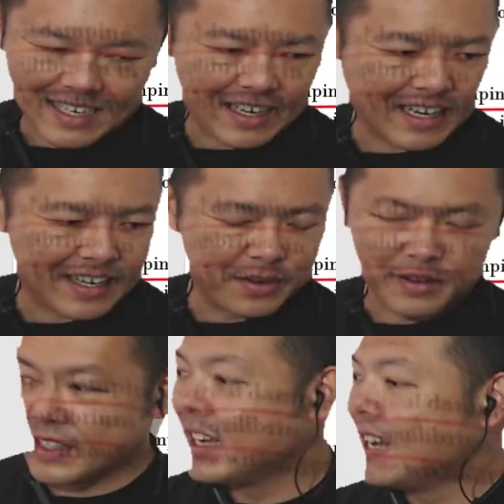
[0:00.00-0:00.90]
I cannot
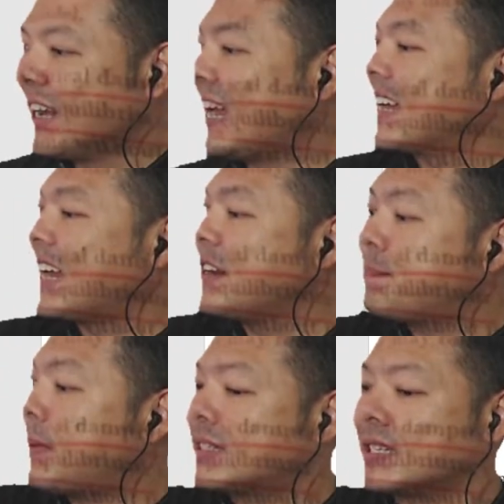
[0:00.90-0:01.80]
already. Hey, can you
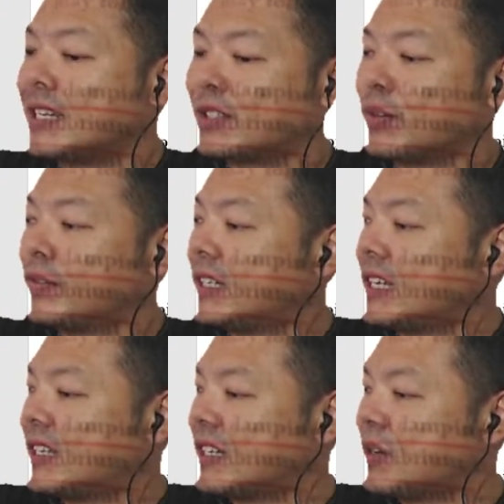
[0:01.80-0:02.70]
pass the snacks over?
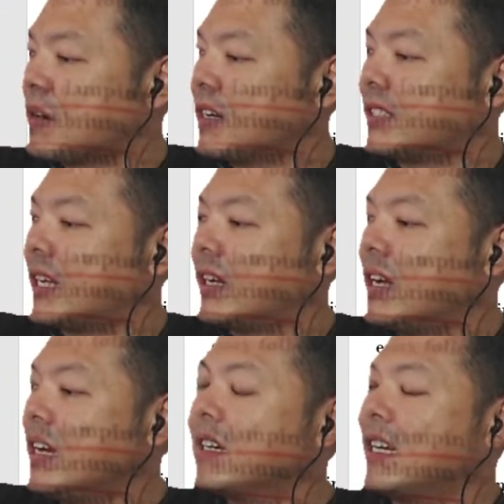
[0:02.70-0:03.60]
There's like chocolates and
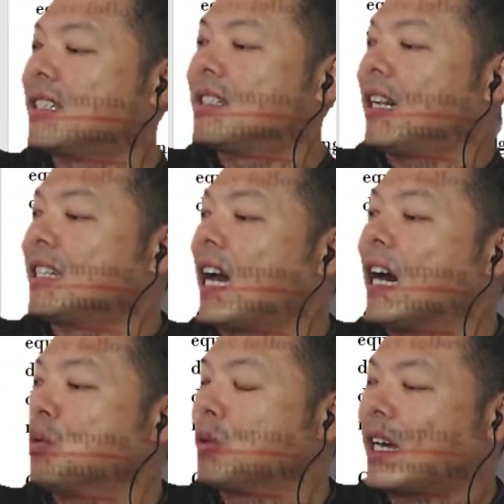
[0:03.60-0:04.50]
there's
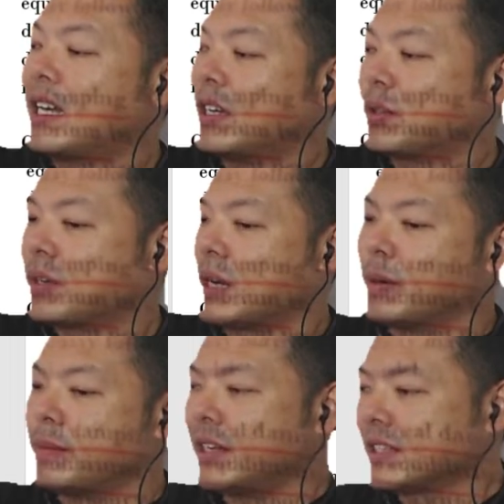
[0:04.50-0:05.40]
Hanuta there also. Come on,
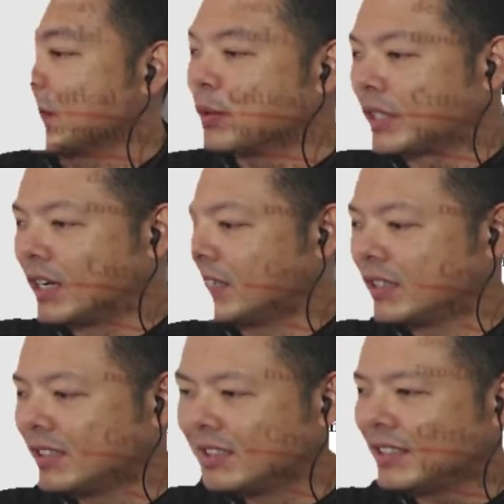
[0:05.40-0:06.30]
man. There's Hanuta.
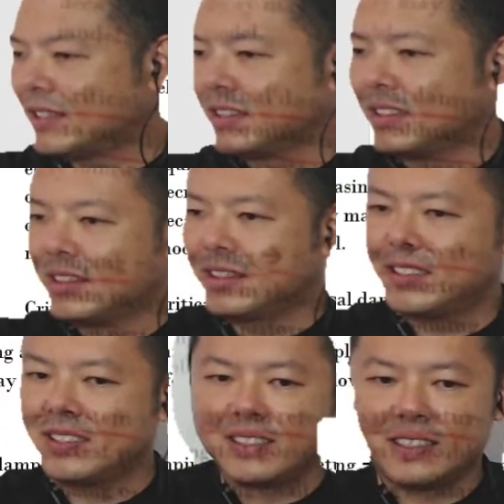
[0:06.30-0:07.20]

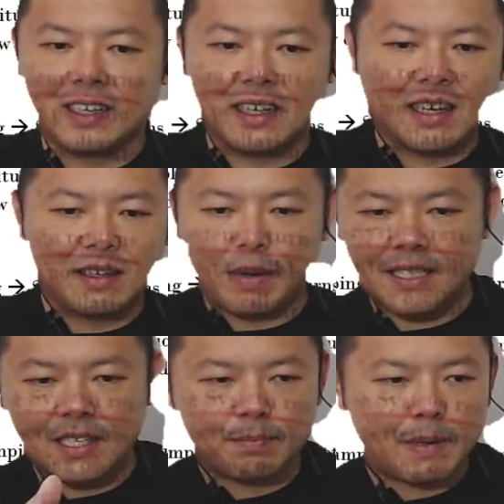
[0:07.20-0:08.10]
Yeah, yeah. Pass
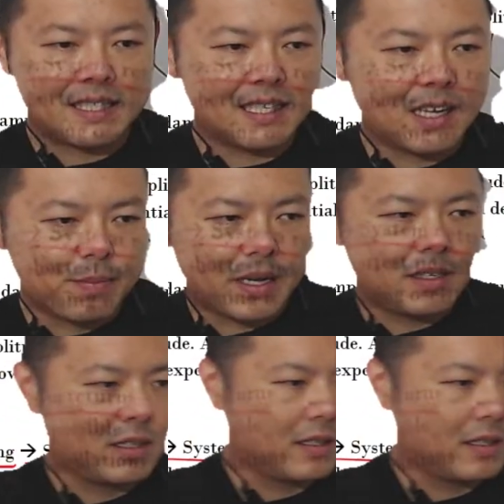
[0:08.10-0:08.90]
it down, man.